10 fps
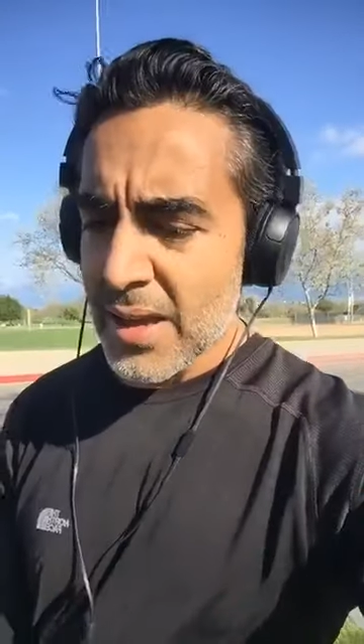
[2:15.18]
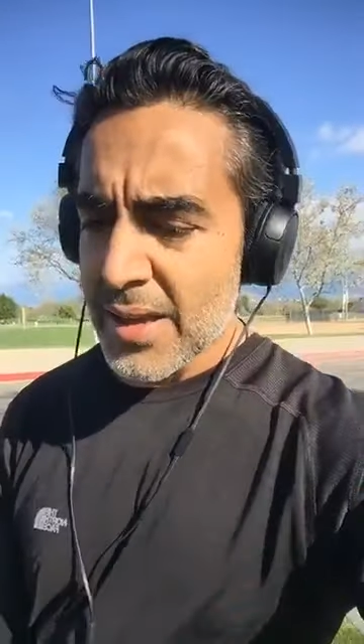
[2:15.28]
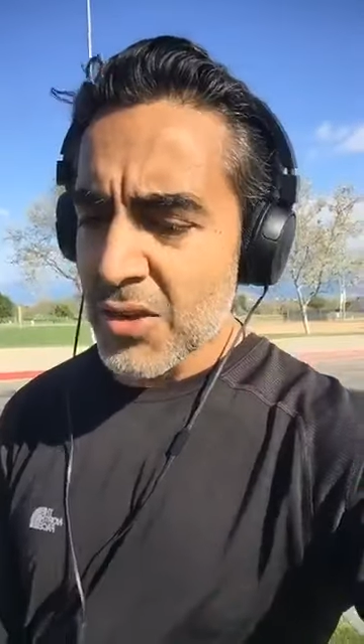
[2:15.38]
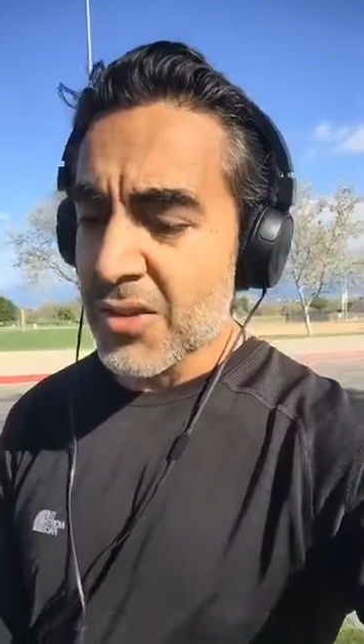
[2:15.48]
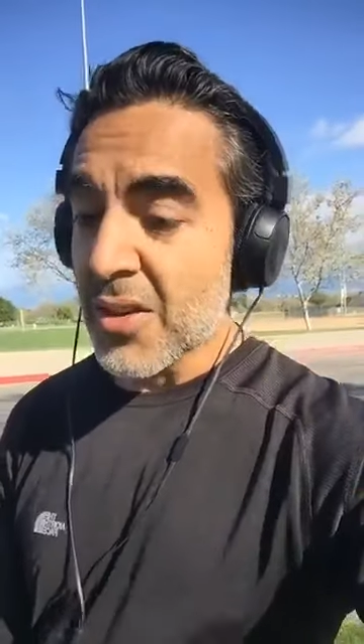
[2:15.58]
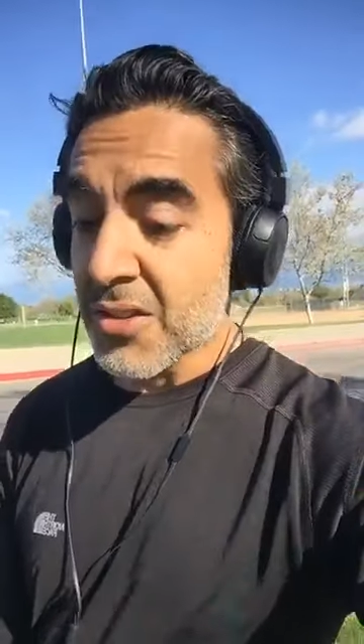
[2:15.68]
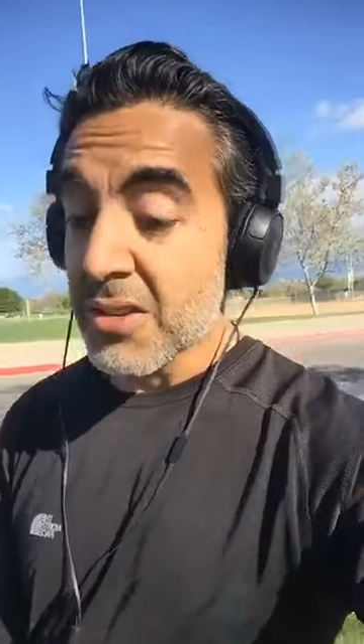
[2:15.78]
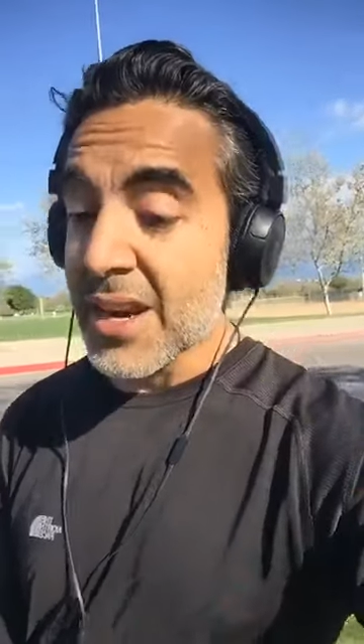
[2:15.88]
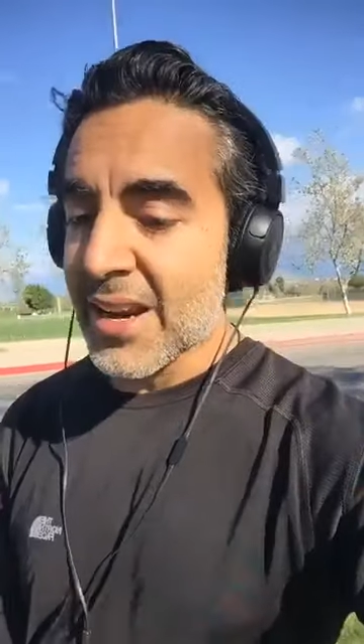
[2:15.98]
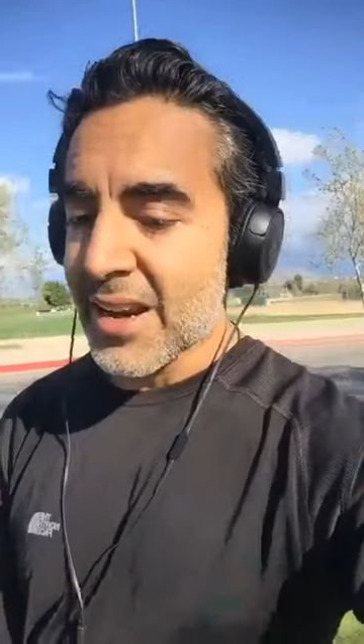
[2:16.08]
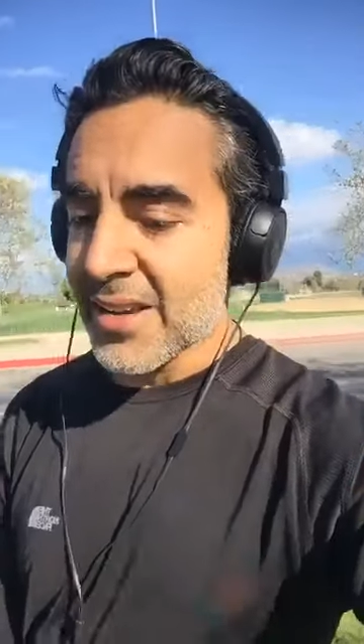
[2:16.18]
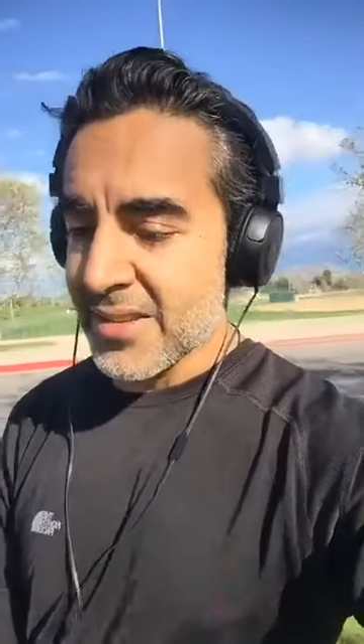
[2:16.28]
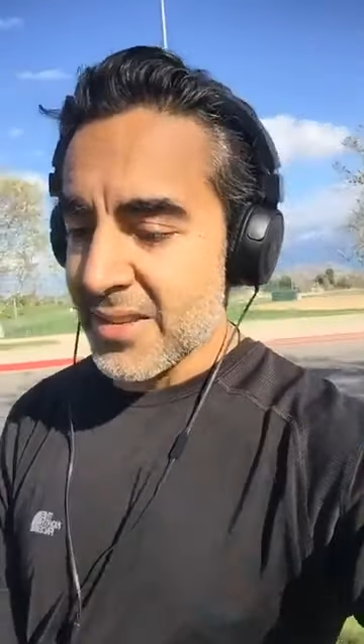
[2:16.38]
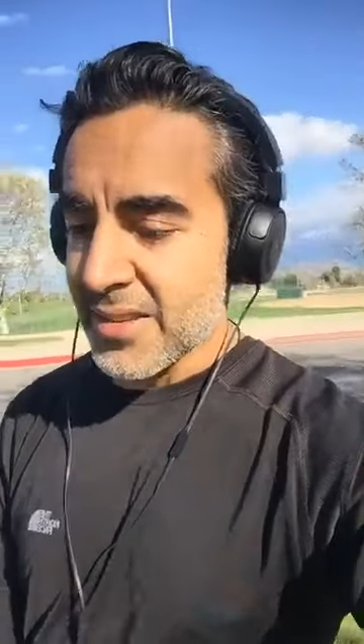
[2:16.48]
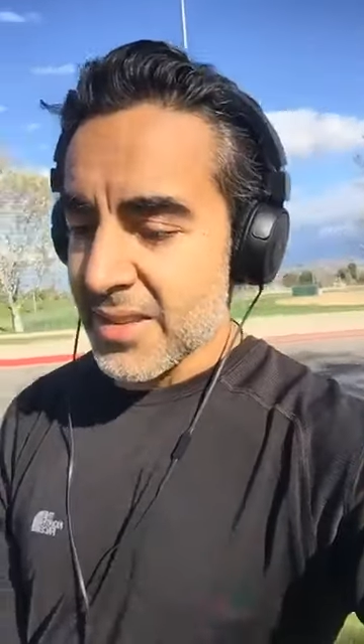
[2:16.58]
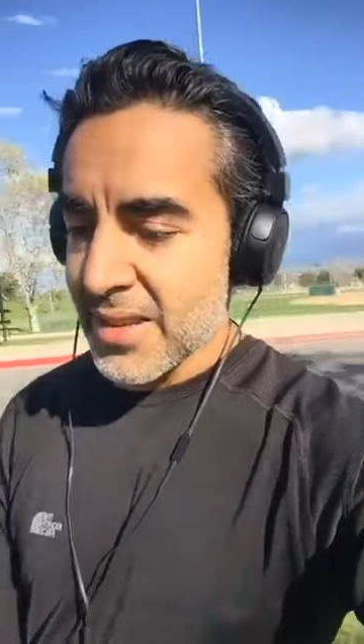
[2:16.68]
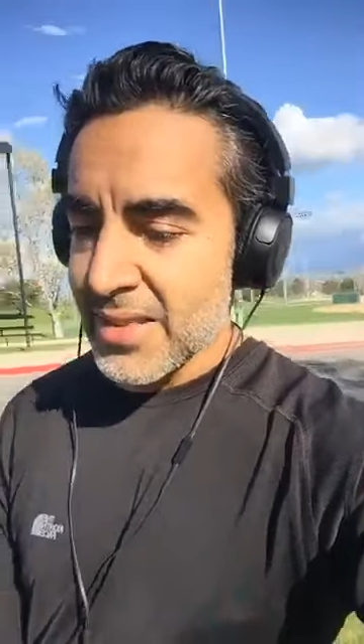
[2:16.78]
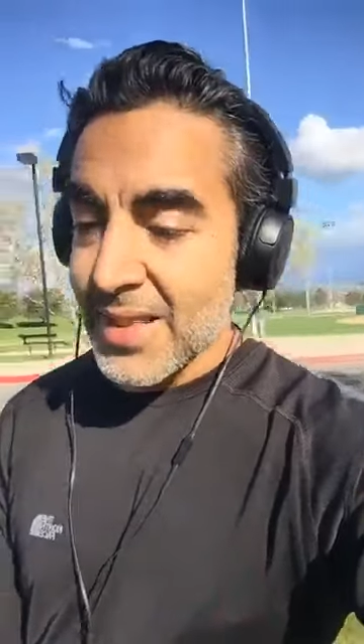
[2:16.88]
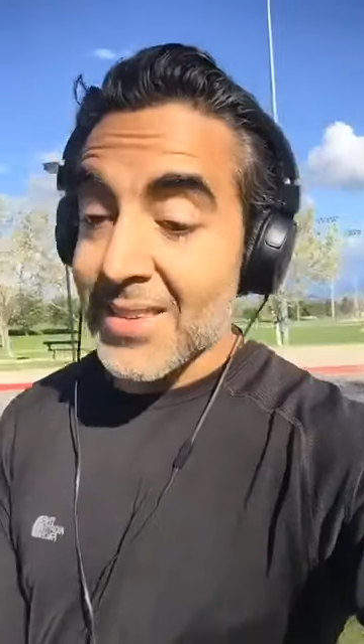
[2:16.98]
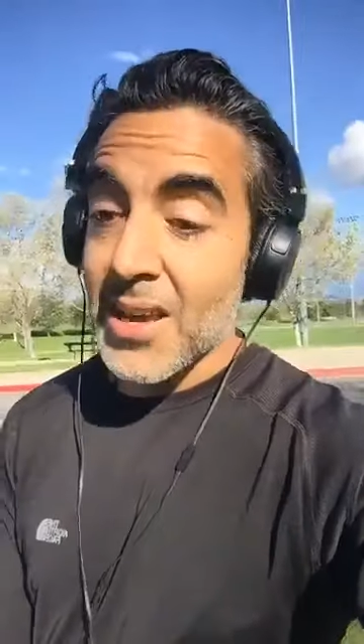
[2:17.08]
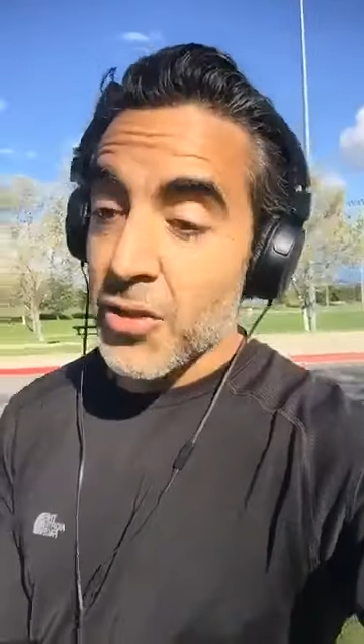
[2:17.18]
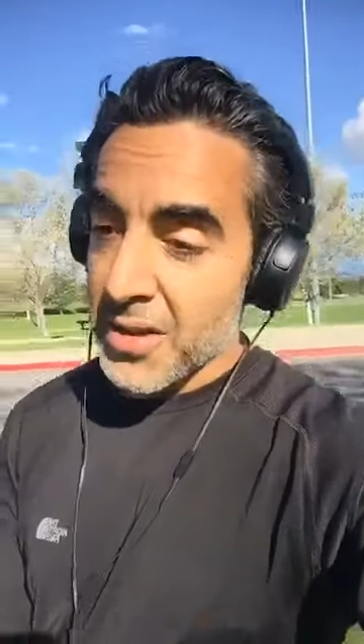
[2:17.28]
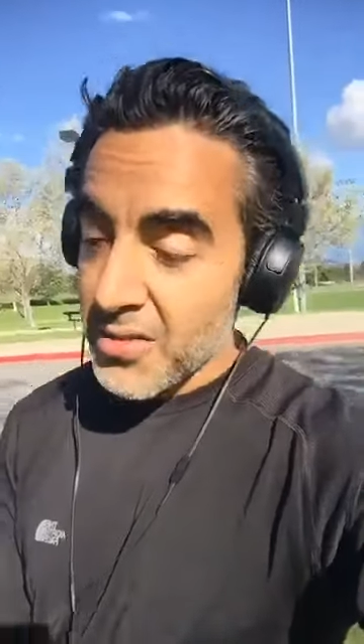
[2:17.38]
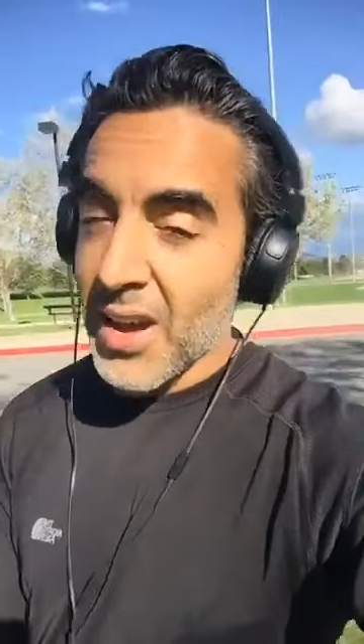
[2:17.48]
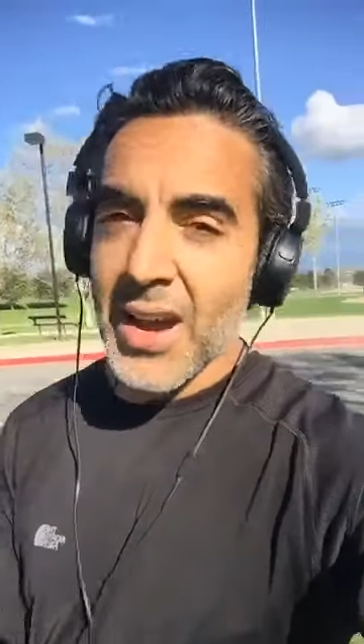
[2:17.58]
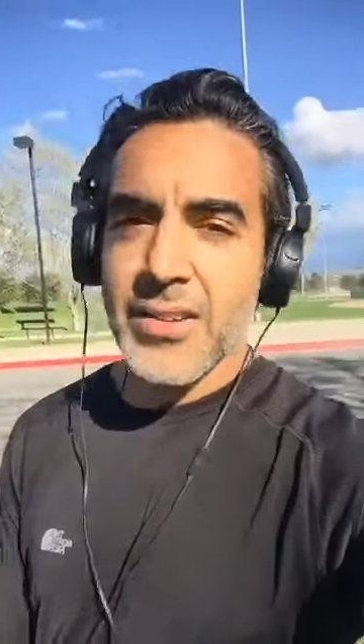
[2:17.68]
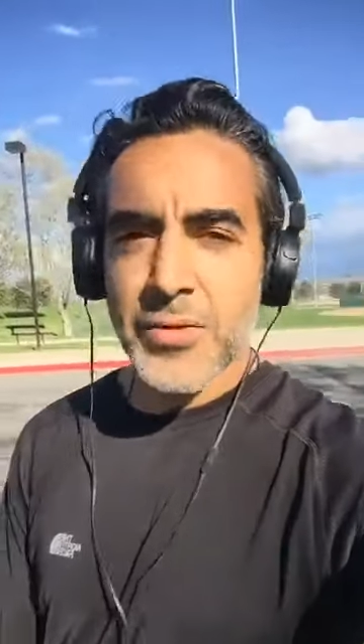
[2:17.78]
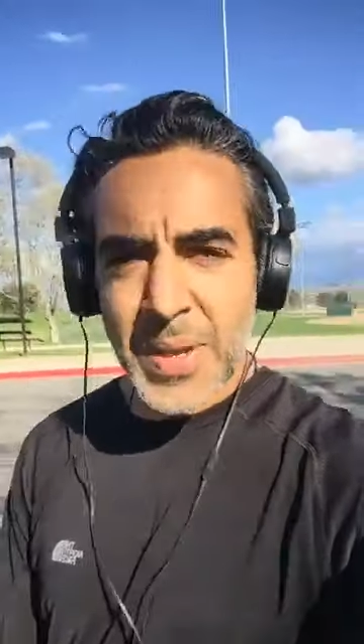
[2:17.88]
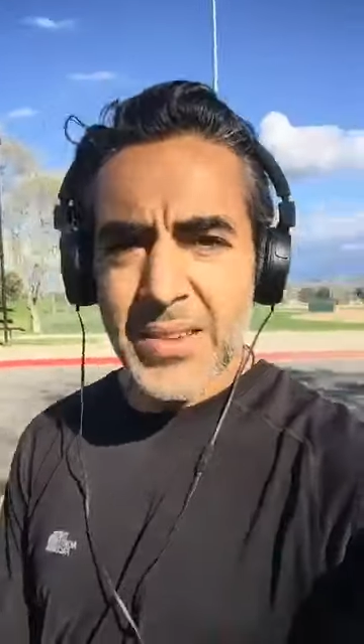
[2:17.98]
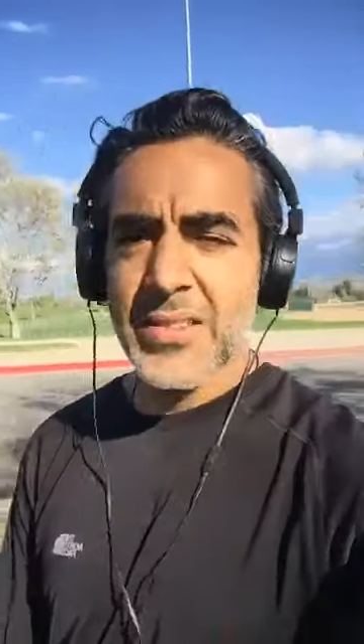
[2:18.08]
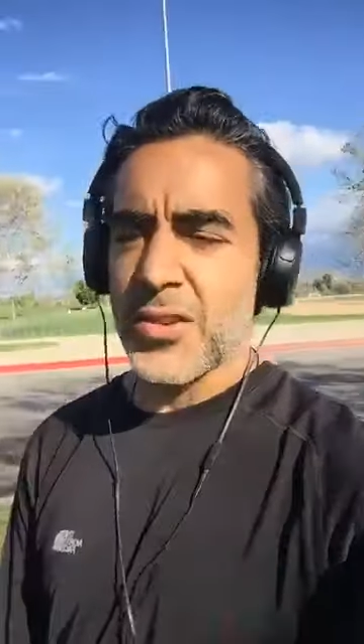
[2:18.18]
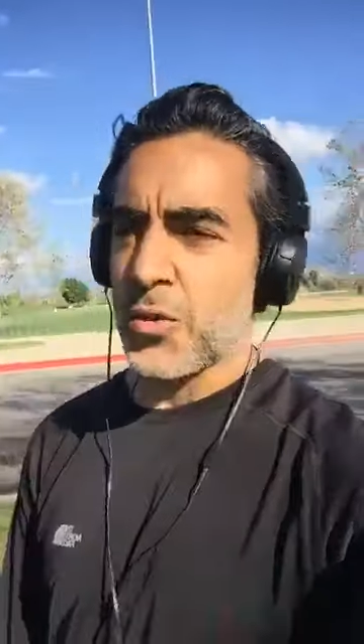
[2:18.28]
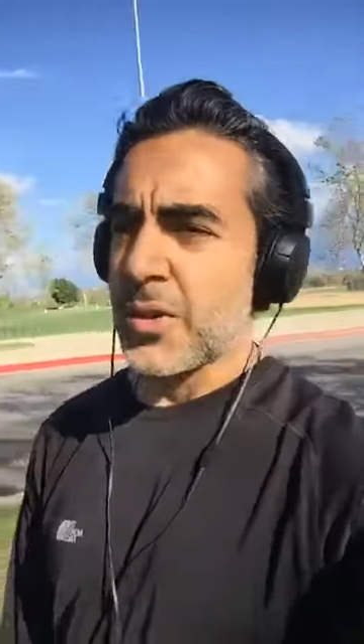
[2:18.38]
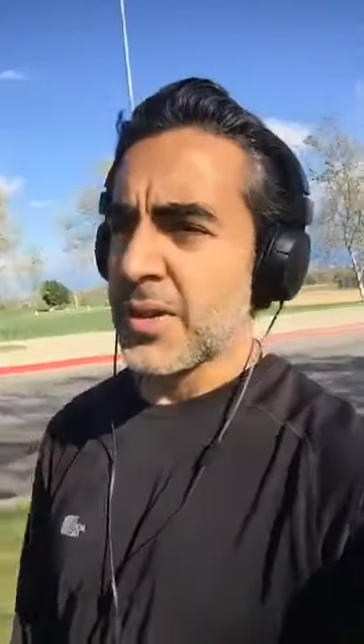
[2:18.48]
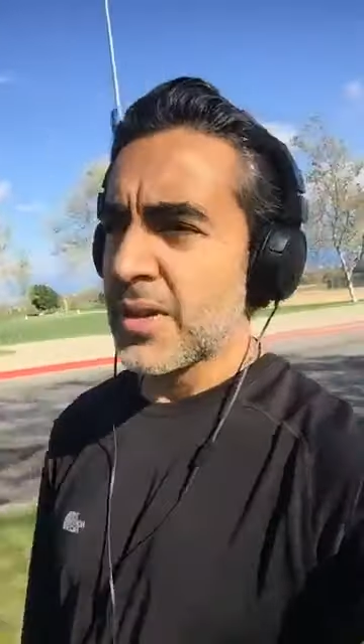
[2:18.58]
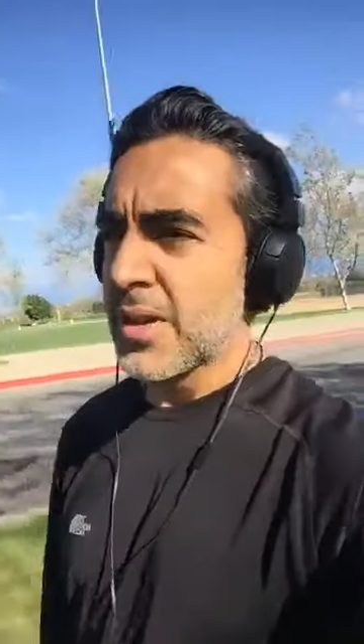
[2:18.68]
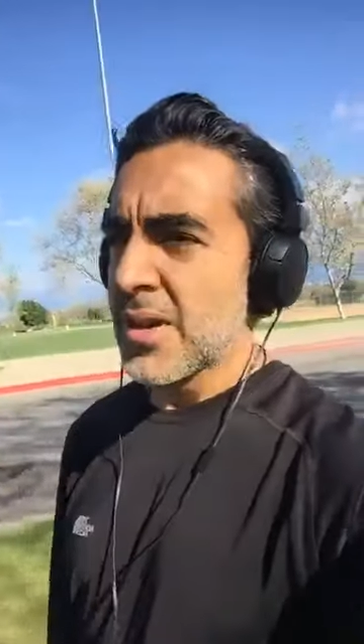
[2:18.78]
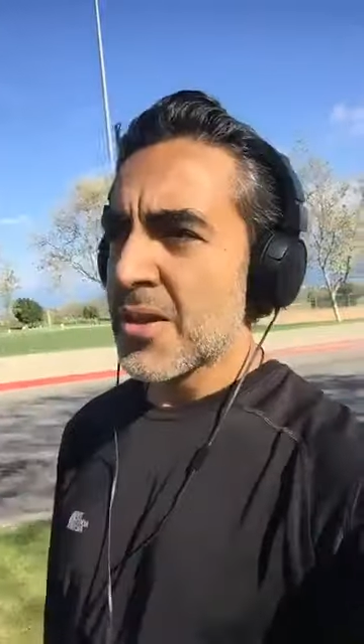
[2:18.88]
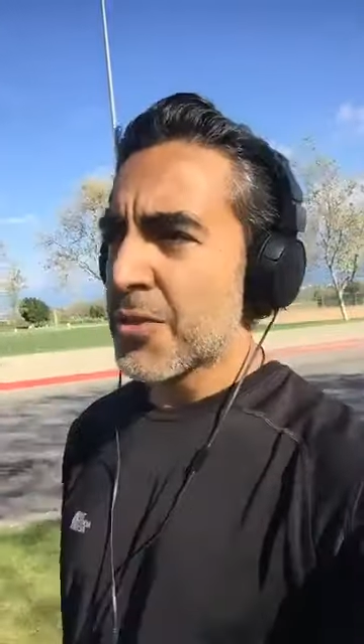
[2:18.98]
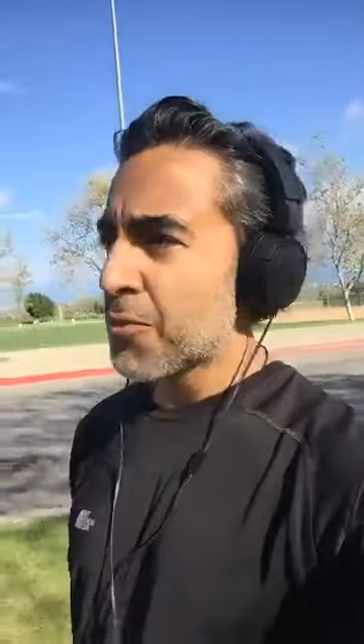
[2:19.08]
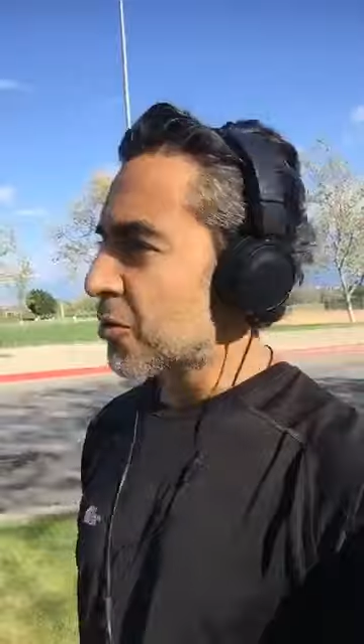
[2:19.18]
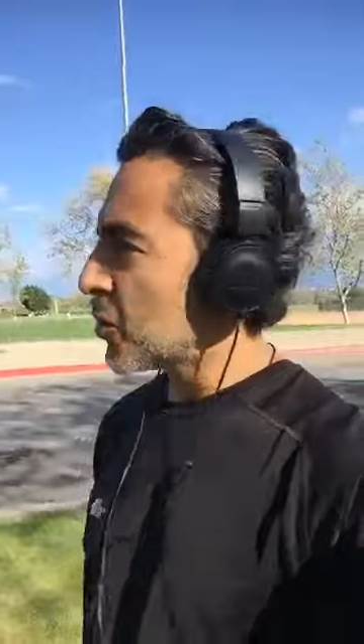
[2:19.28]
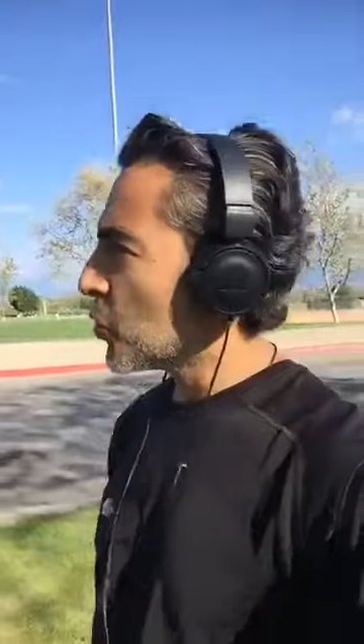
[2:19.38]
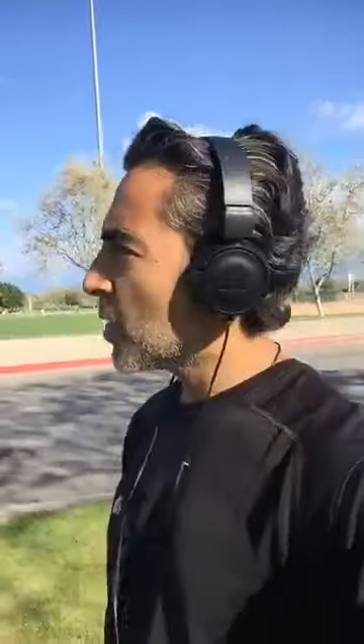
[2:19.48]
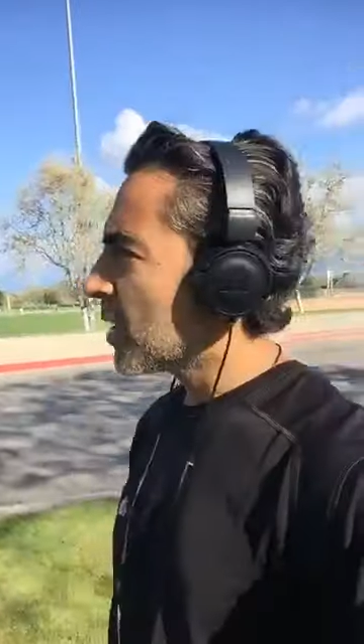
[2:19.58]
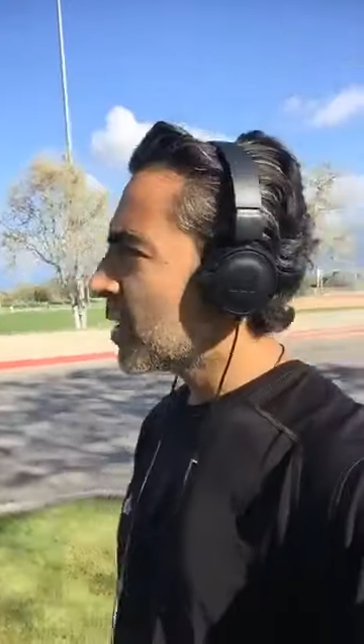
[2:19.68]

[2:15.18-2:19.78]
You just have to recognize it. That's how the divine speaks to you, through